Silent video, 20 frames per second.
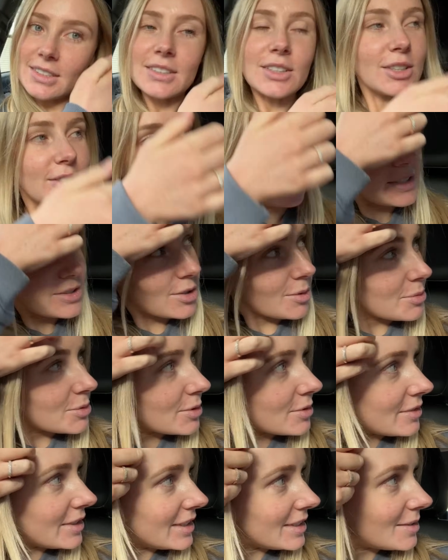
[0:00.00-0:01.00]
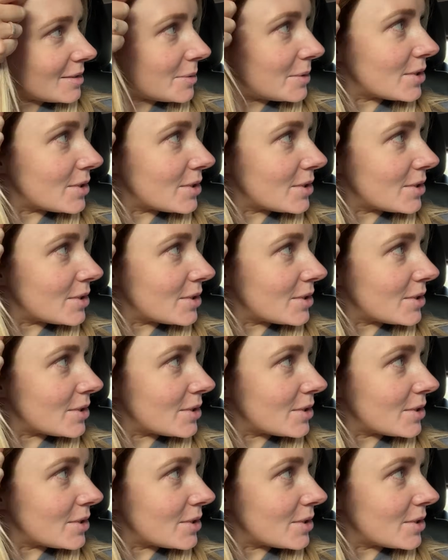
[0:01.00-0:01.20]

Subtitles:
Hopefully it drops on me while we're